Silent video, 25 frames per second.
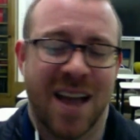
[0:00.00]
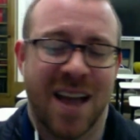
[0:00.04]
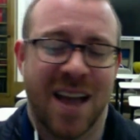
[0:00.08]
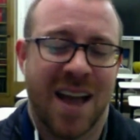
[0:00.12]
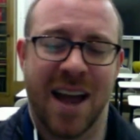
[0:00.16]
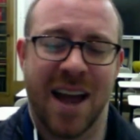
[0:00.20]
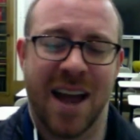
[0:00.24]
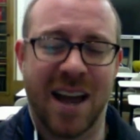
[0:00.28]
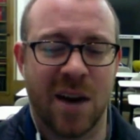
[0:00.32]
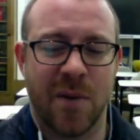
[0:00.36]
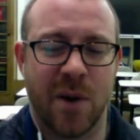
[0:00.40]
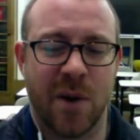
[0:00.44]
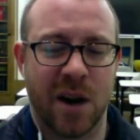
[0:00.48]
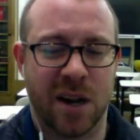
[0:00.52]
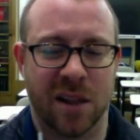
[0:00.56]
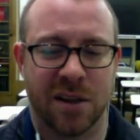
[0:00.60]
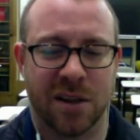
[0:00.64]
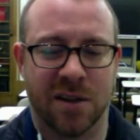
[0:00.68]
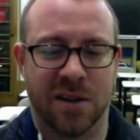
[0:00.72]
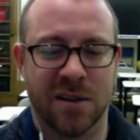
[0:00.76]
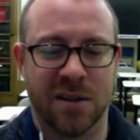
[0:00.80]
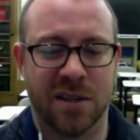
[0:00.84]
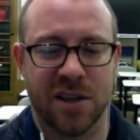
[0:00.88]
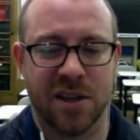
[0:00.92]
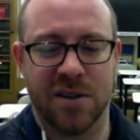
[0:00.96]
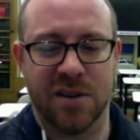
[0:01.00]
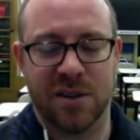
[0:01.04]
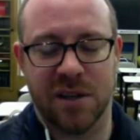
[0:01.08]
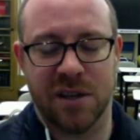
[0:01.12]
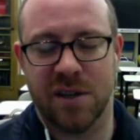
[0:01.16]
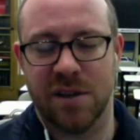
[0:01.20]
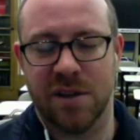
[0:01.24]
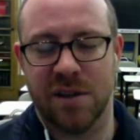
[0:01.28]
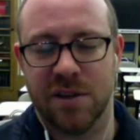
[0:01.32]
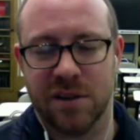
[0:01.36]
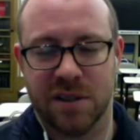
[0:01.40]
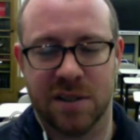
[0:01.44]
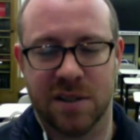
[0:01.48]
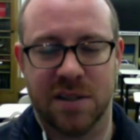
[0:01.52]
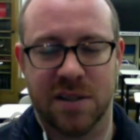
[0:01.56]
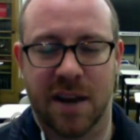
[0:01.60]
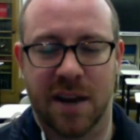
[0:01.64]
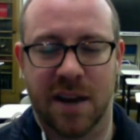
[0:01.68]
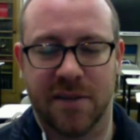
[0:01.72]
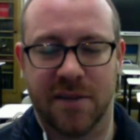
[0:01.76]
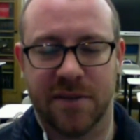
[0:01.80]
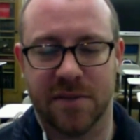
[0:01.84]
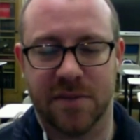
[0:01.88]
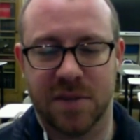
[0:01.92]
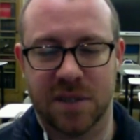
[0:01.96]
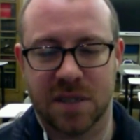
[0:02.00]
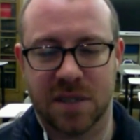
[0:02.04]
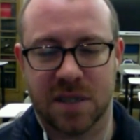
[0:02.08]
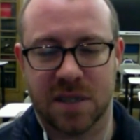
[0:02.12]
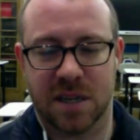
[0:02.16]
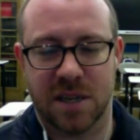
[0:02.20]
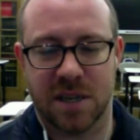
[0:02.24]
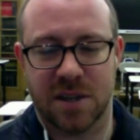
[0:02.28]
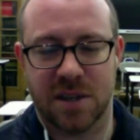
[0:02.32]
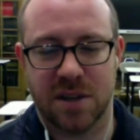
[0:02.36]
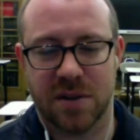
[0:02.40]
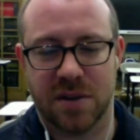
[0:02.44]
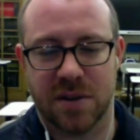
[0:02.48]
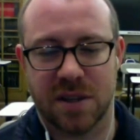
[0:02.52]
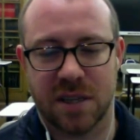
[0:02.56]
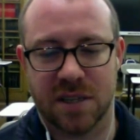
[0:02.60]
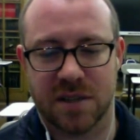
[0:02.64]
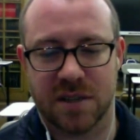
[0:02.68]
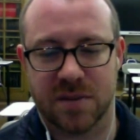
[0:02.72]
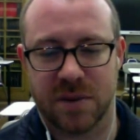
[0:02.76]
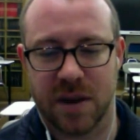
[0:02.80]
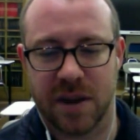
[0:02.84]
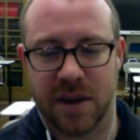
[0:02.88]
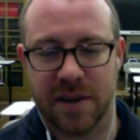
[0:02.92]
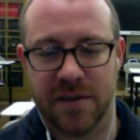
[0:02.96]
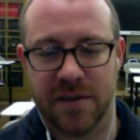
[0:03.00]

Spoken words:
"I don't want to learn to do new stuff. I'm just going to do it this way."